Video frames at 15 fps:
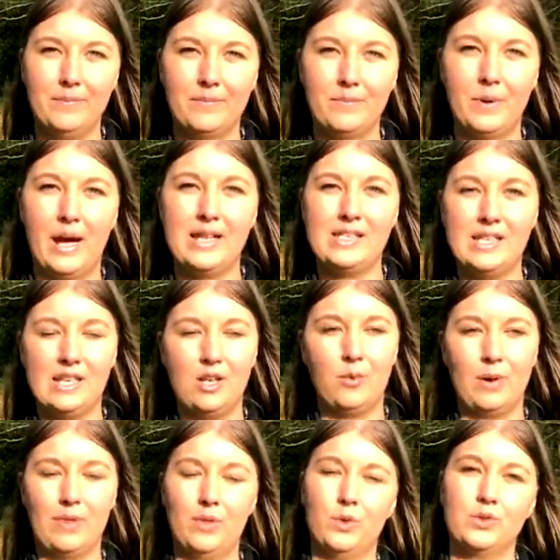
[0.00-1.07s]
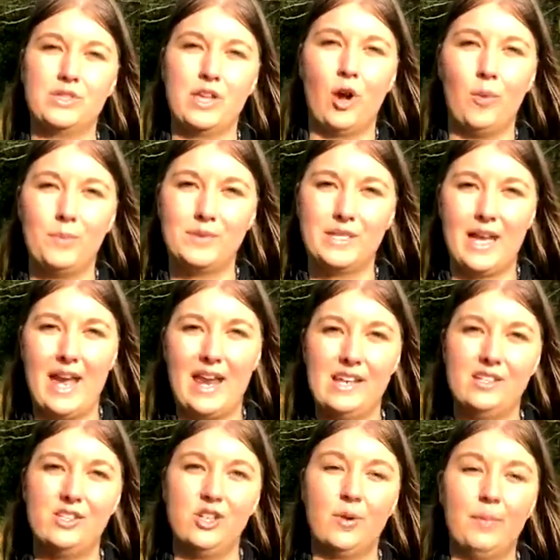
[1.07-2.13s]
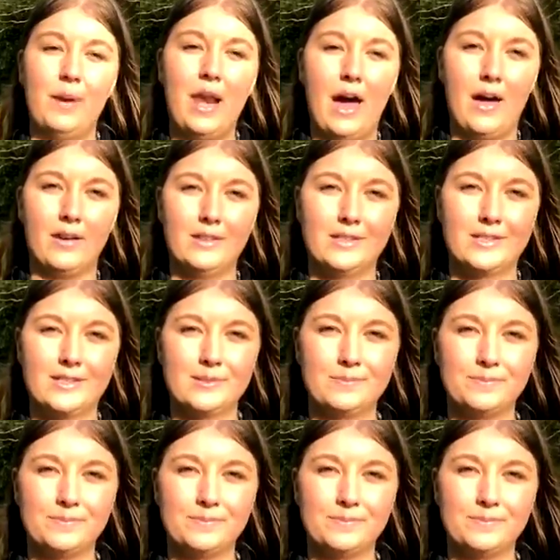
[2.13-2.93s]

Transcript: But ideally you want those the opposite end to your plants.